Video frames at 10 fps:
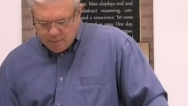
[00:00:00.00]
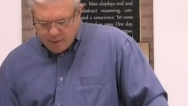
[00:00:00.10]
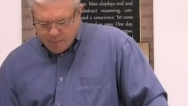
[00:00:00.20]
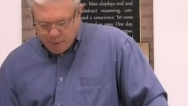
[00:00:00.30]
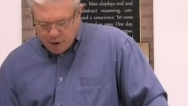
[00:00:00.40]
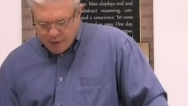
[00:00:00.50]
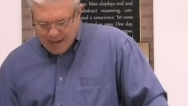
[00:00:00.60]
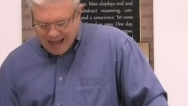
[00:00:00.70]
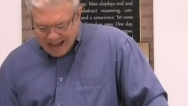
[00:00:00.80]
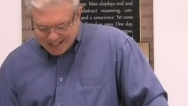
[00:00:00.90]
By barring
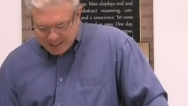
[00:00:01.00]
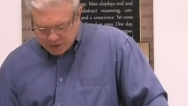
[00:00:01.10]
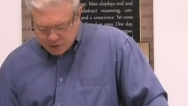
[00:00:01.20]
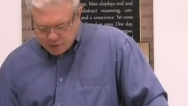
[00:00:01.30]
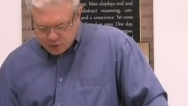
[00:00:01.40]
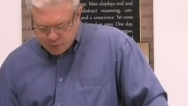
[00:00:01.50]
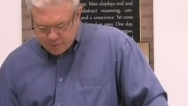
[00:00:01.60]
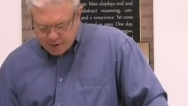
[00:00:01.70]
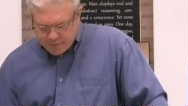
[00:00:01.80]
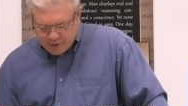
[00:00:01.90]
access to the tree
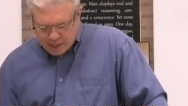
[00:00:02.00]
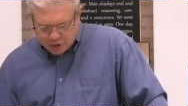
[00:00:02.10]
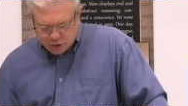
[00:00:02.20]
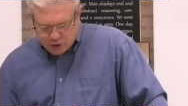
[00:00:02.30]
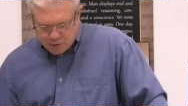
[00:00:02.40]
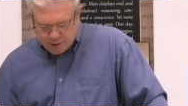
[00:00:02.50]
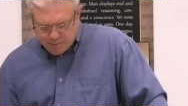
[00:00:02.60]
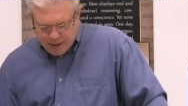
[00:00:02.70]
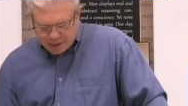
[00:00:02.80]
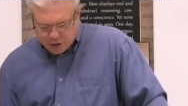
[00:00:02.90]
of life, God showed
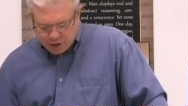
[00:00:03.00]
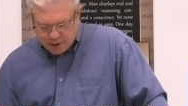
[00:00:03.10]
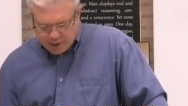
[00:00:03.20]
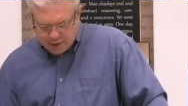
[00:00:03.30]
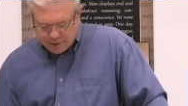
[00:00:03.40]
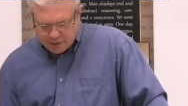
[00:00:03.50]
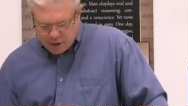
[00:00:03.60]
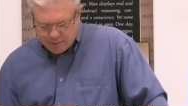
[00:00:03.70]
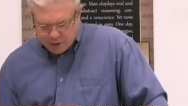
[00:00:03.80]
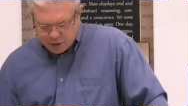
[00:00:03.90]
compassion in his
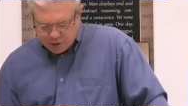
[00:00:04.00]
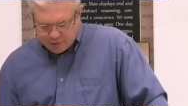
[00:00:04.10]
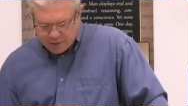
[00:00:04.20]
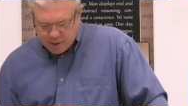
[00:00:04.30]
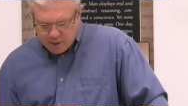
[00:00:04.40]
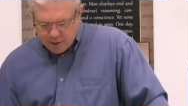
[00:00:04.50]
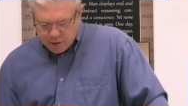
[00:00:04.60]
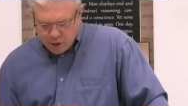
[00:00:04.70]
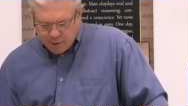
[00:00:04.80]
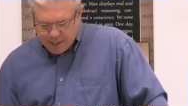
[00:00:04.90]
omniscience,
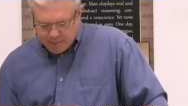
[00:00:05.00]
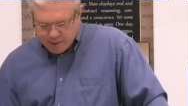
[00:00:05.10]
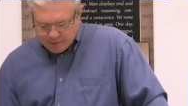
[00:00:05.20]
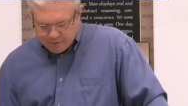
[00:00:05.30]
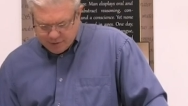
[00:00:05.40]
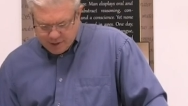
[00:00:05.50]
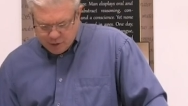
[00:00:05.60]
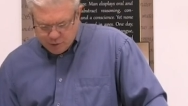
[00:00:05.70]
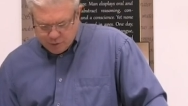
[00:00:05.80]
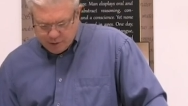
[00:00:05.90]
knowing that because of
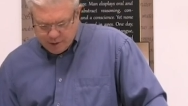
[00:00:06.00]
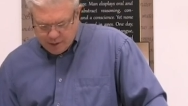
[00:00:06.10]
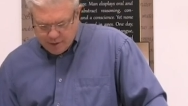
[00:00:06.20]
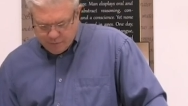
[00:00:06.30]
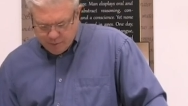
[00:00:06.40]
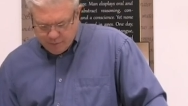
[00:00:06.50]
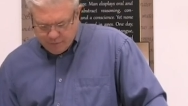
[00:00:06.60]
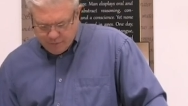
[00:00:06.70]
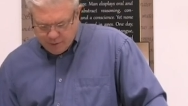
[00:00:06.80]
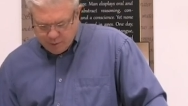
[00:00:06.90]
sin, earthly life would be
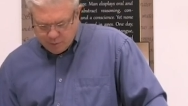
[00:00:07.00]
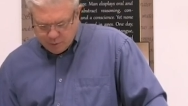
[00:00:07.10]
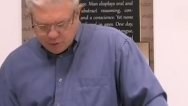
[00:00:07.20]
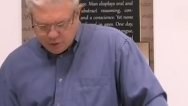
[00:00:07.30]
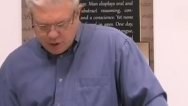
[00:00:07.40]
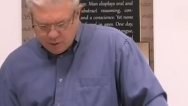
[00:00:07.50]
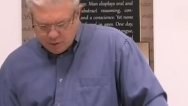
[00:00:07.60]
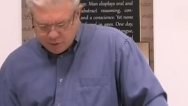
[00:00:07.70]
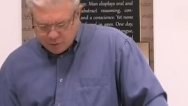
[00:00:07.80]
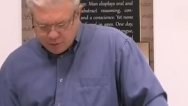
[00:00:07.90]
filled with
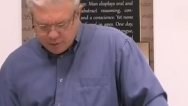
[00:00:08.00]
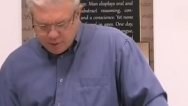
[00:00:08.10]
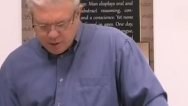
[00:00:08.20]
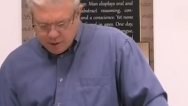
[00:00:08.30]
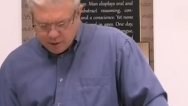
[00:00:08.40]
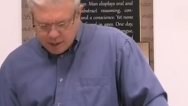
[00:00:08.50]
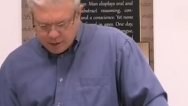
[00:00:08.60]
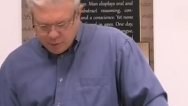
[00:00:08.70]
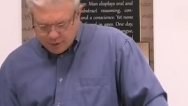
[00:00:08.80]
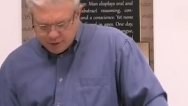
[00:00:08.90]
sorrow and toil.
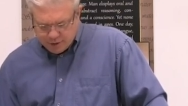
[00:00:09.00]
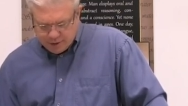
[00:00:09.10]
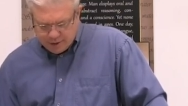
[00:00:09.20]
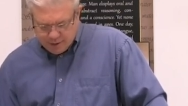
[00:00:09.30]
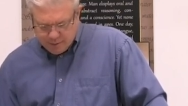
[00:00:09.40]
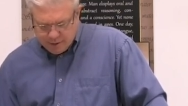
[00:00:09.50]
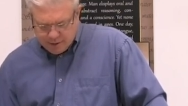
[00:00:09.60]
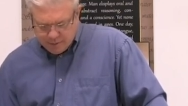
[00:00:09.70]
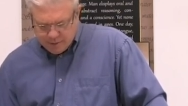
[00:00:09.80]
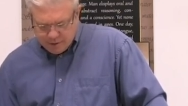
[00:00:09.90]
God graciously limited
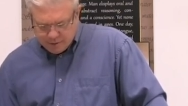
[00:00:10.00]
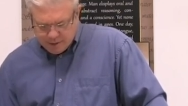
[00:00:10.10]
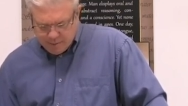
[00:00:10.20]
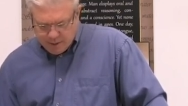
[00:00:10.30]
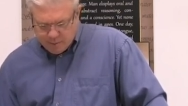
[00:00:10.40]
the number of years that